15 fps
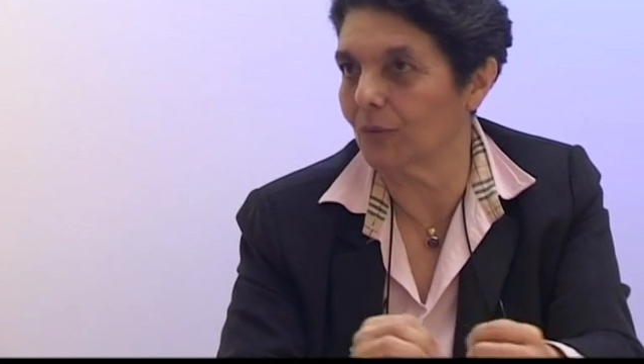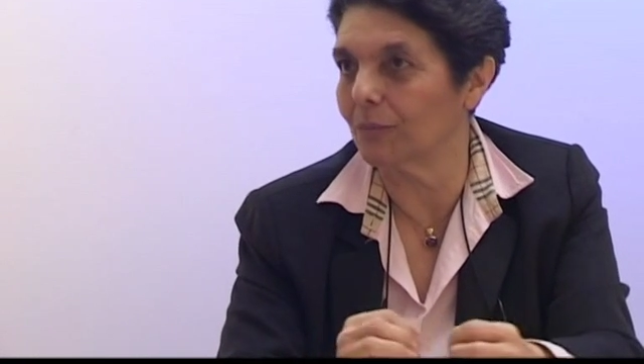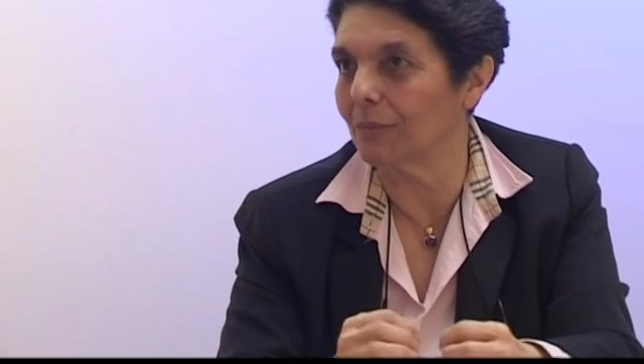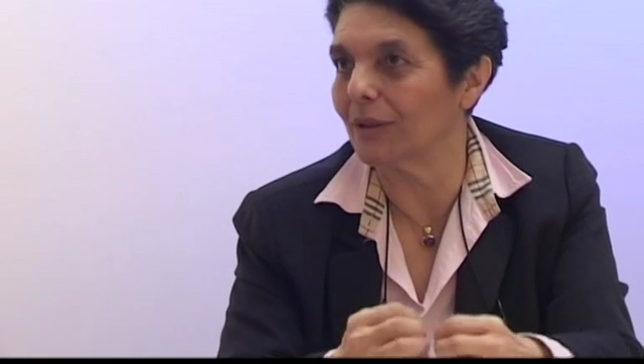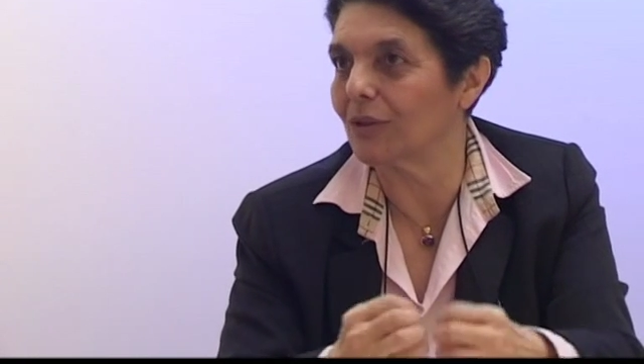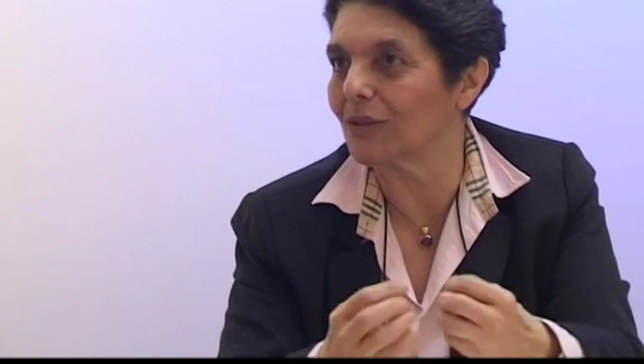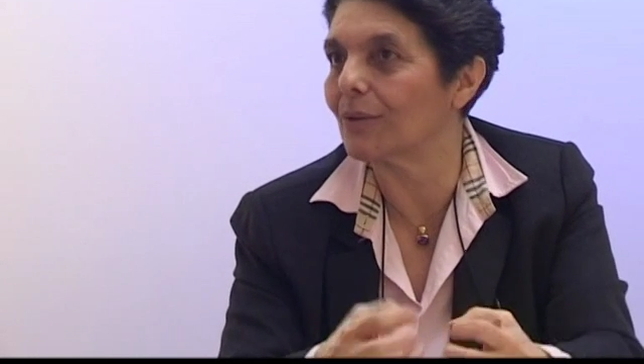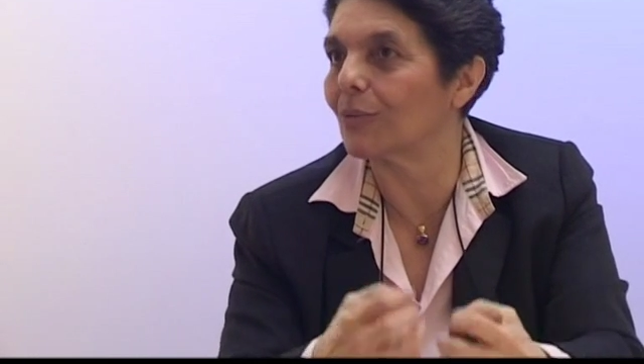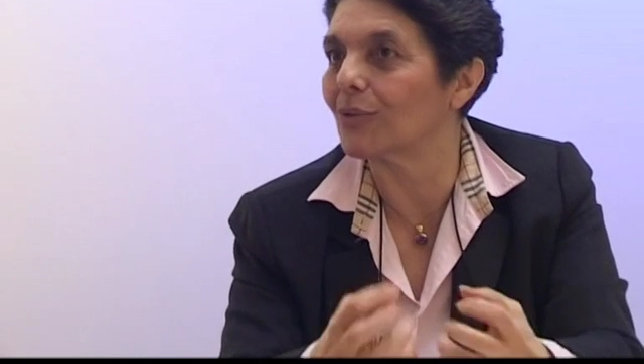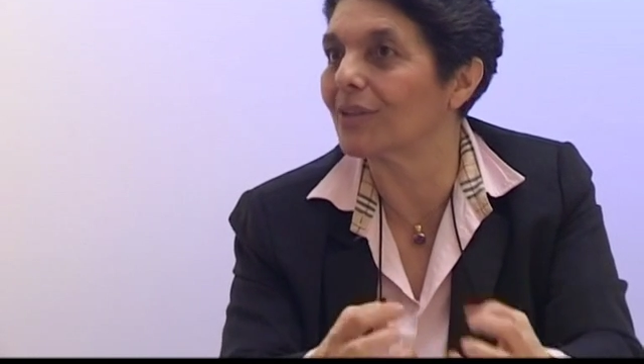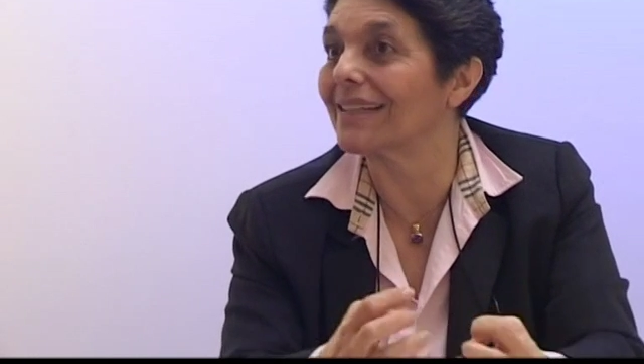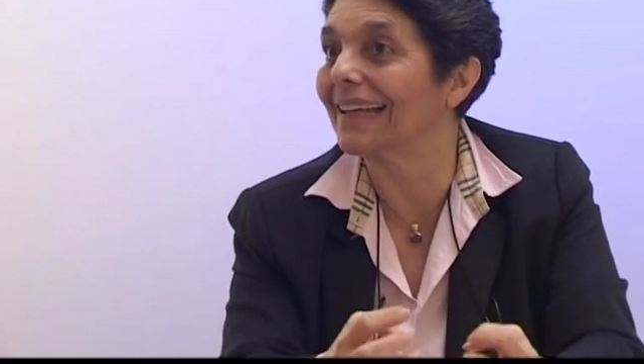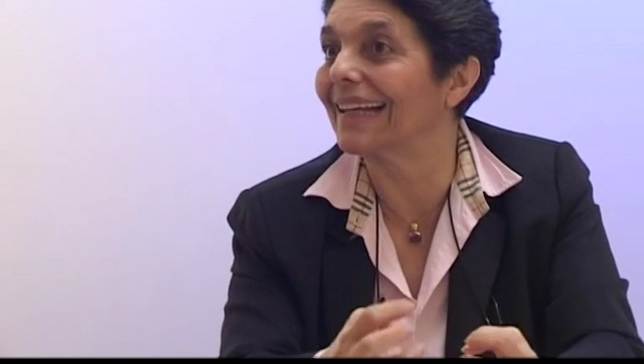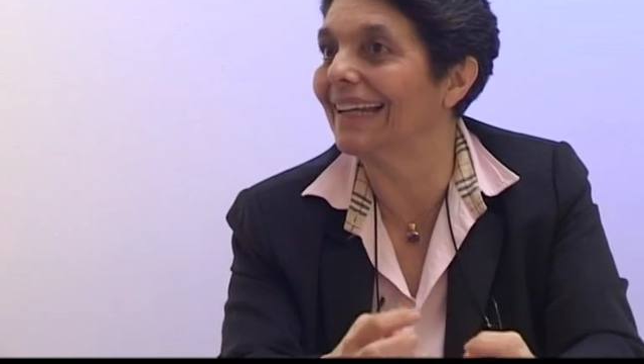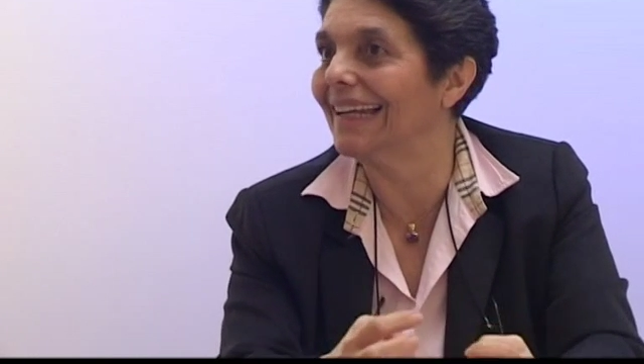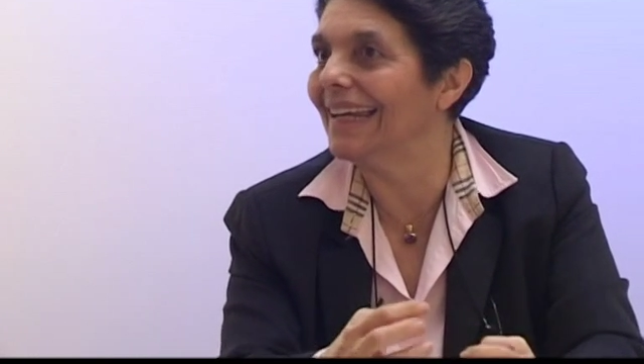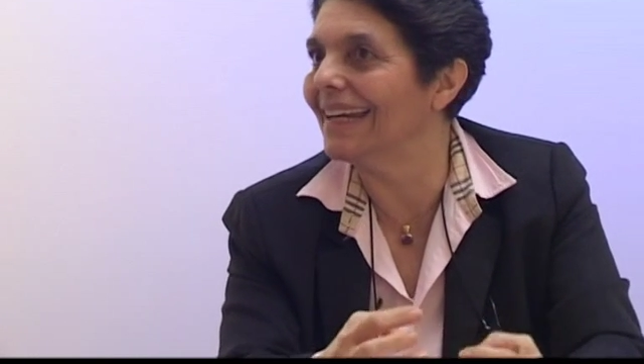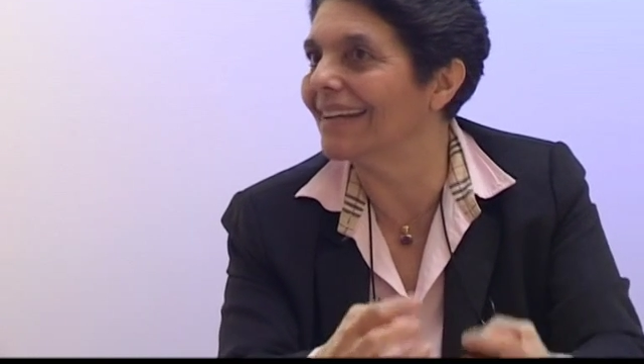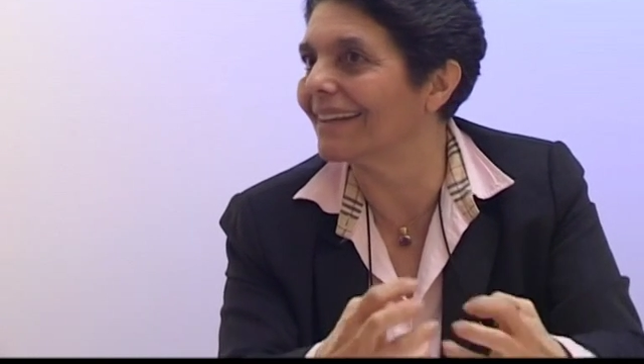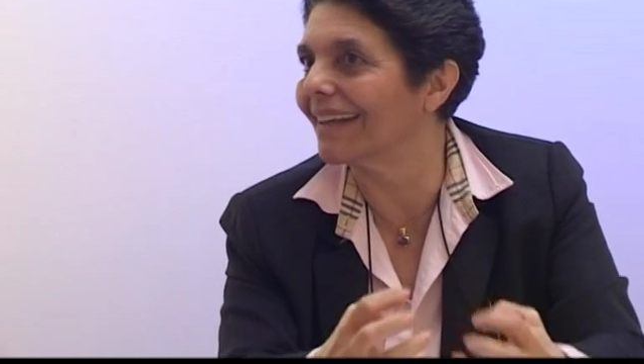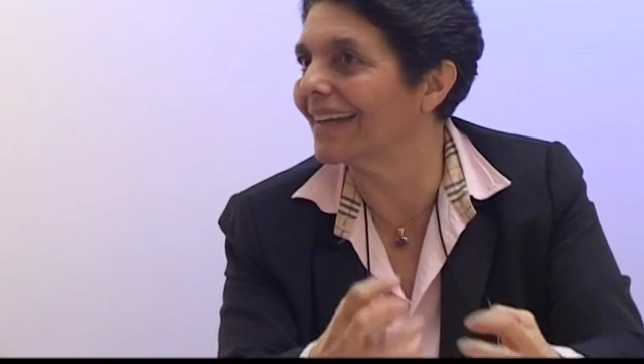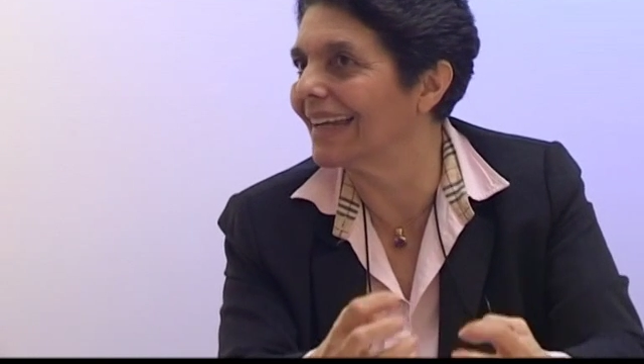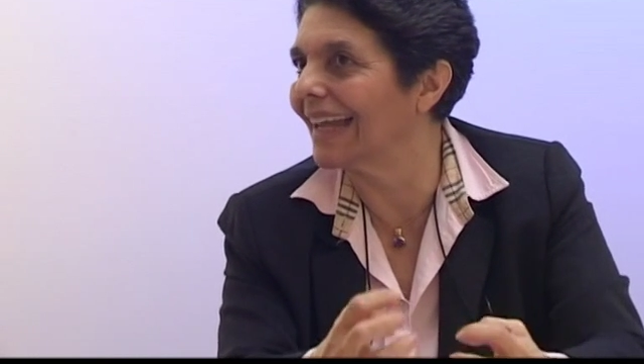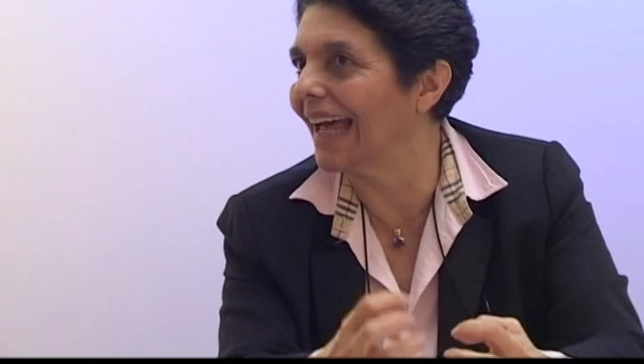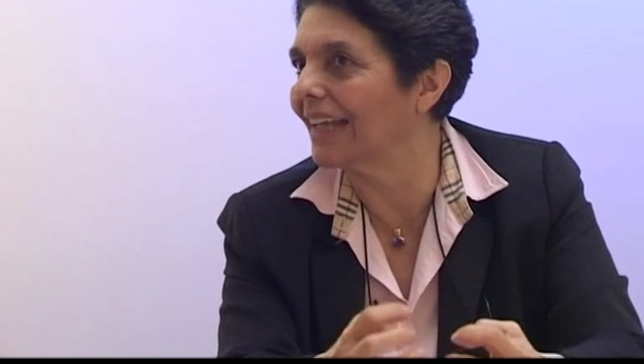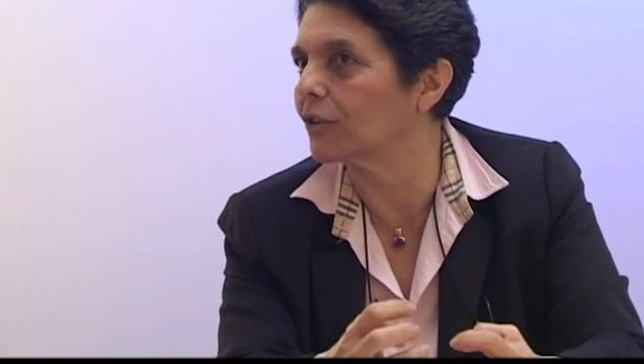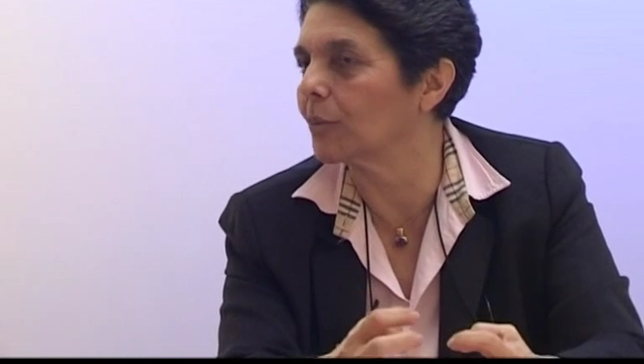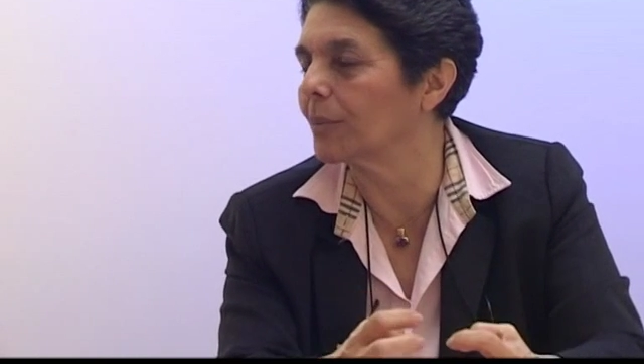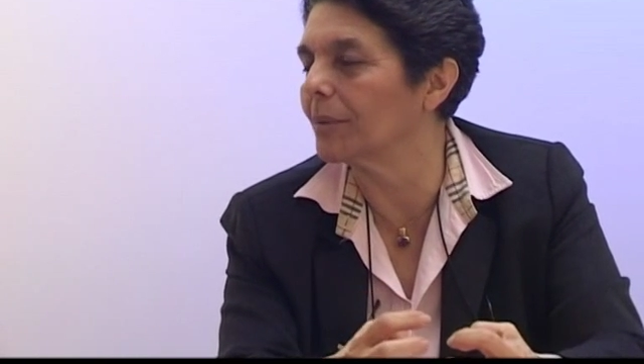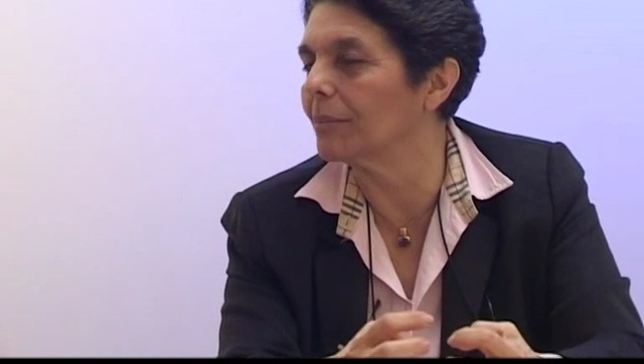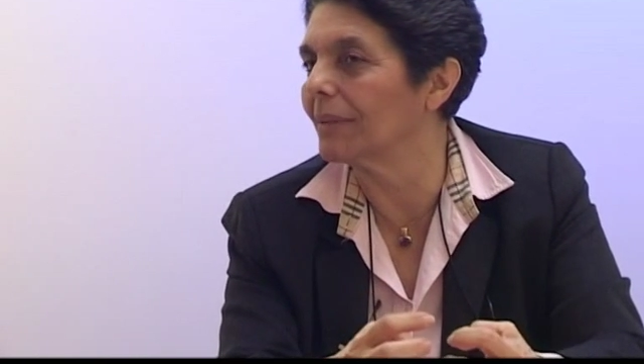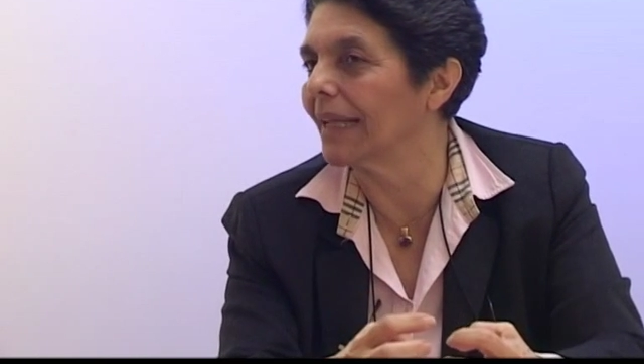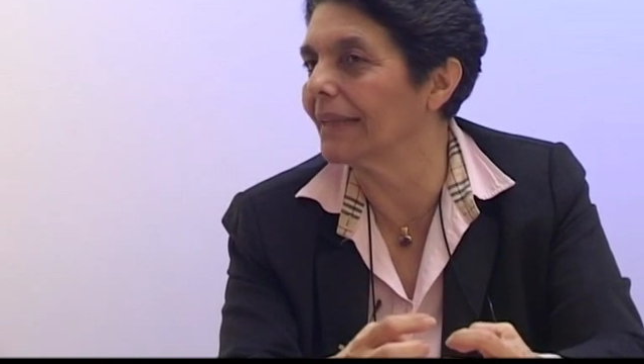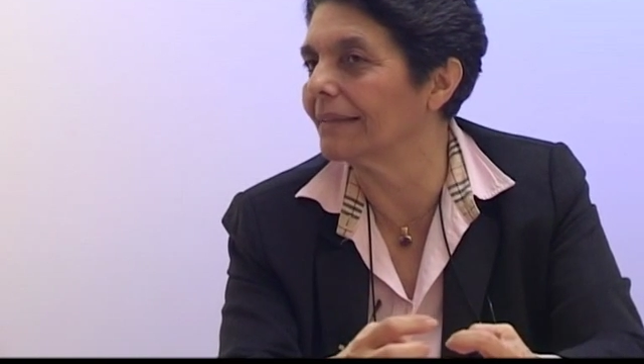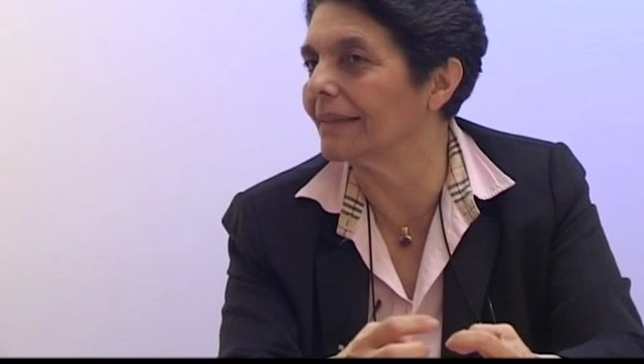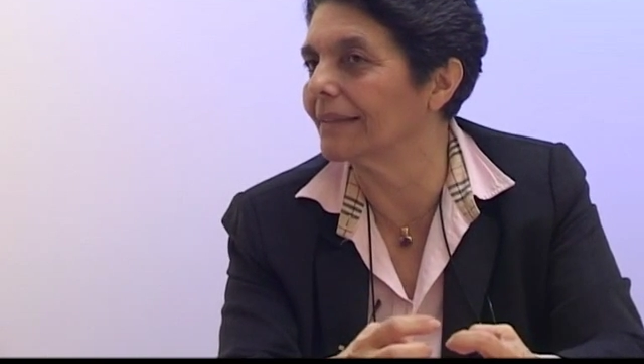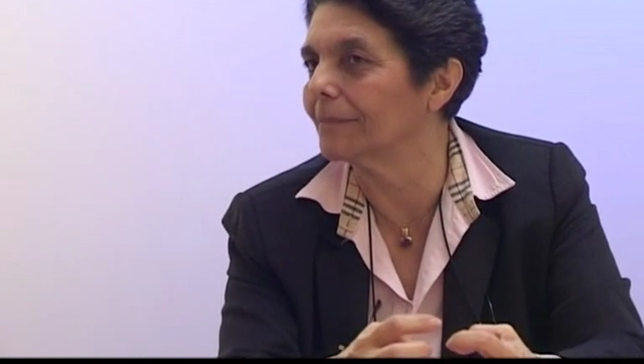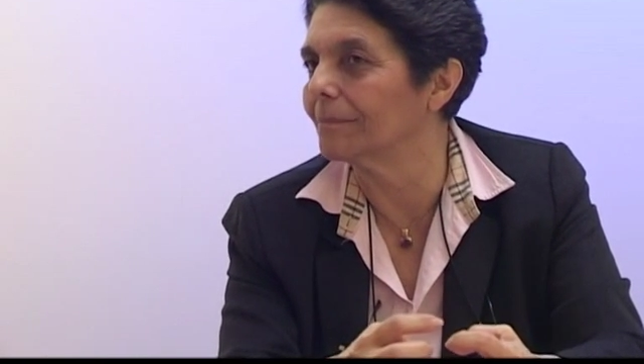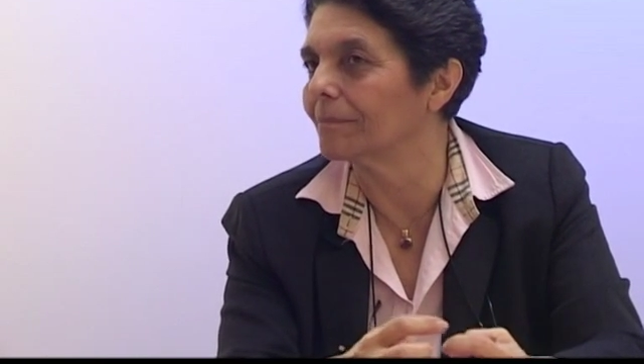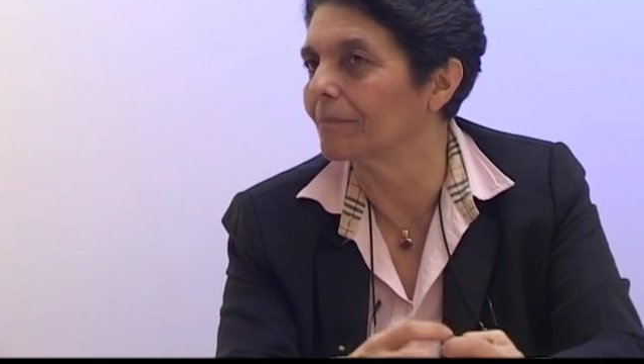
because it was clear that it had to be blended.